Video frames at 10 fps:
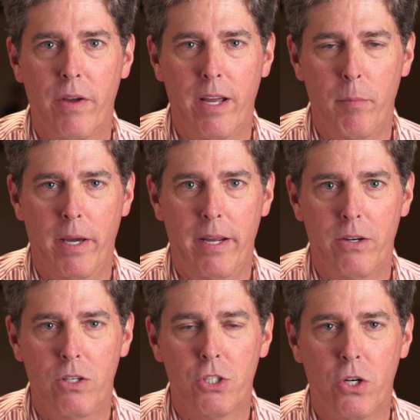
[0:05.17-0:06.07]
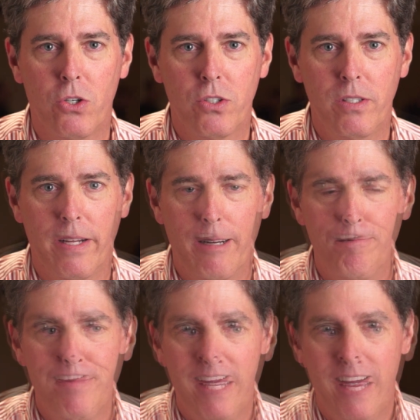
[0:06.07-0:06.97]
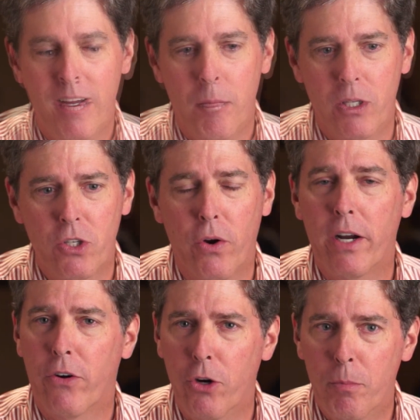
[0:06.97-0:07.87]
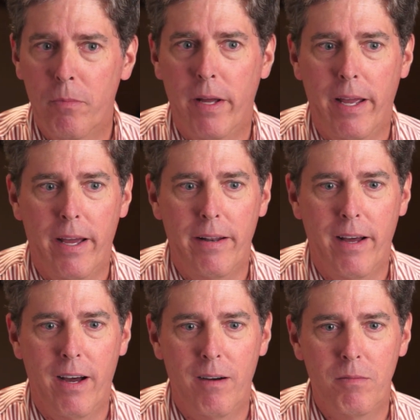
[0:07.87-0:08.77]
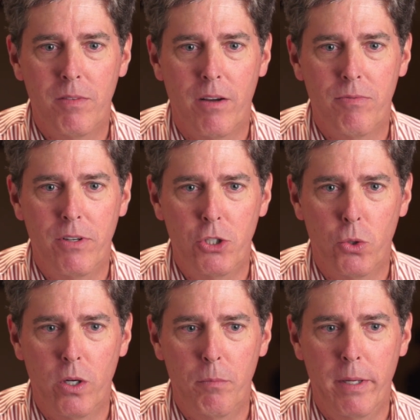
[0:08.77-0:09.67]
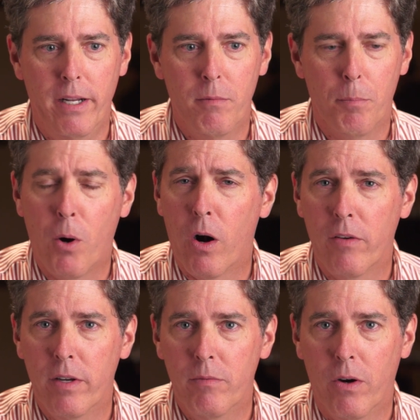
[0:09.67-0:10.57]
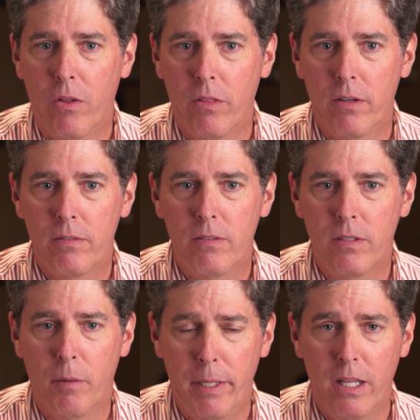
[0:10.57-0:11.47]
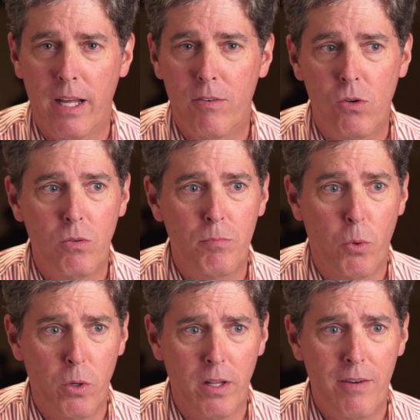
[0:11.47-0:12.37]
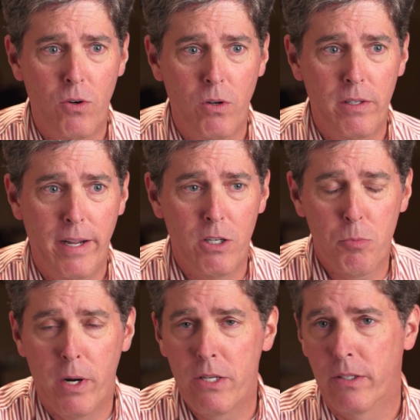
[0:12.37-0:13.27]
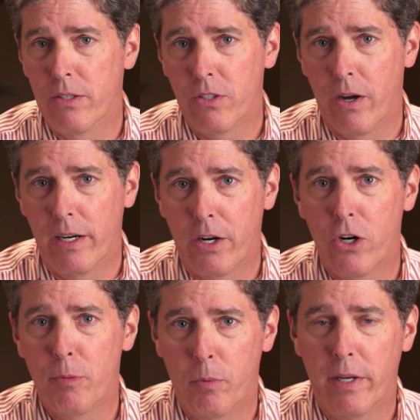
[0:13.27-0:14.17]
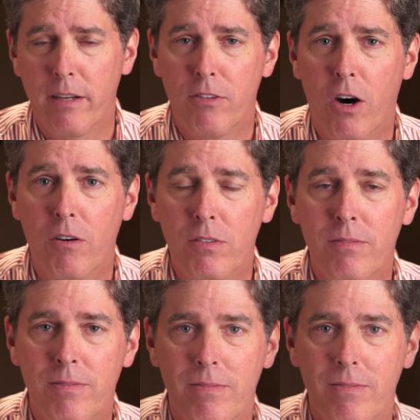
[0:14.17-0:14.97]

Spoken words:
of AMA here in Charleston. But it's a great group and have enjoyed being a part of it on the committee level, board level, and now as president. So I encourage people to get involved.